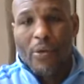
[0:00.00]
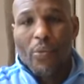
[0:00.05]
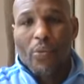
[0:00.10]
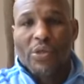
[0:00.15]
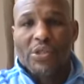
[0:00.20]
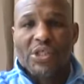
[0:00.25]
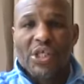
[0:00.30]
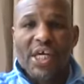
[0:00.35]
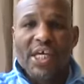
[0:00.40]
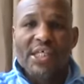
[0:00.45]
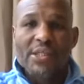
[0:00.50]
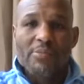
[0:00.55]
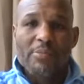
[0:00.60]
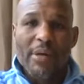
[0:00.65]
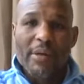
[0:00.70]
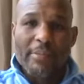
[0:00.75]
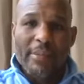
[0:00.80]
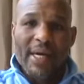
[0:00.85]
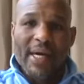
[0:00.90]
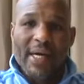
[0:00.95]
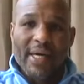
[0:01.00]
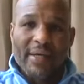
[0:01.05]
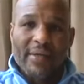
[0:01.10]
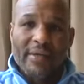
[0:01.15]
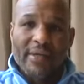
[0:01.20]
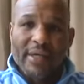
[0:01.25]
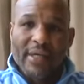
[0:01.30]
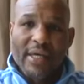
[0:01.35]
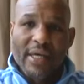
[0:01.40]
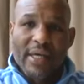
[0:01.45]
What changed my
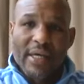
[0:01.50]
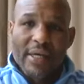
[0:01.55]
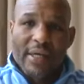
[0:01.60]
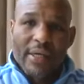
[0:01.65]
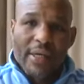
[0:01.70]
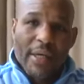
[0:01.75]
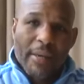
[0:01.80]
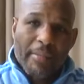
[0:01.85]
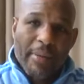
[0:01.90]
mind uh,